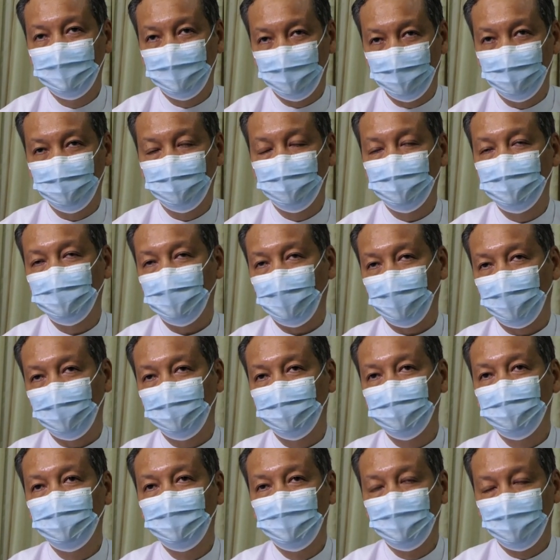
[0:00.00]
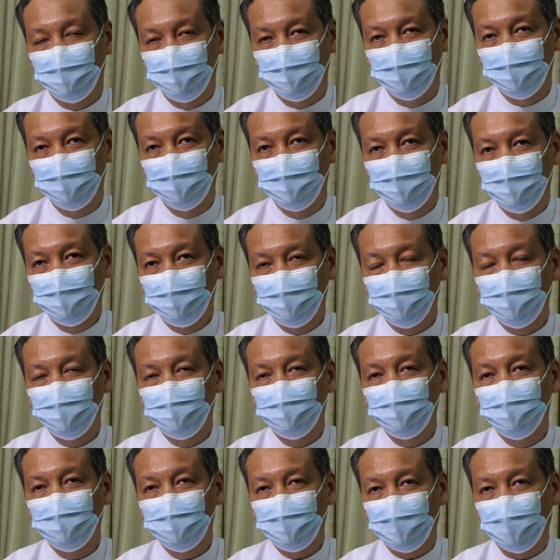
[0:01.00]
go to the long, go
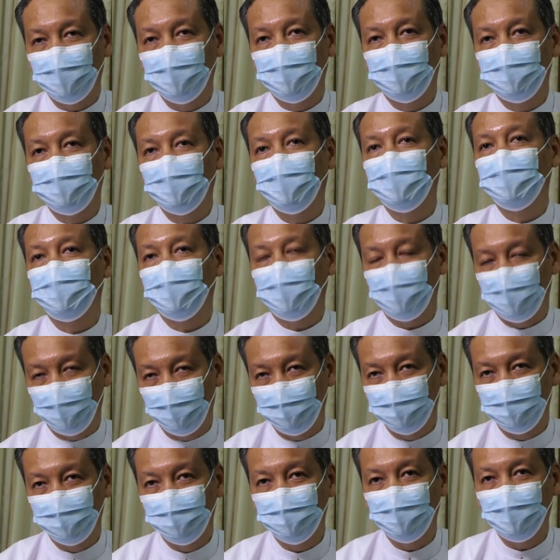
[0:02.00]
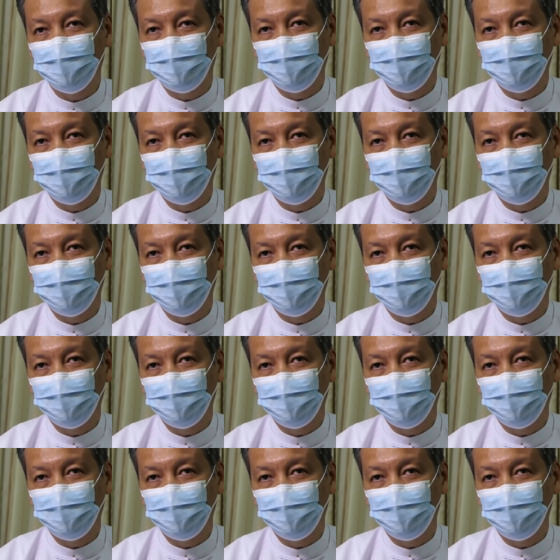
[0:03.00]
two can Naya, do a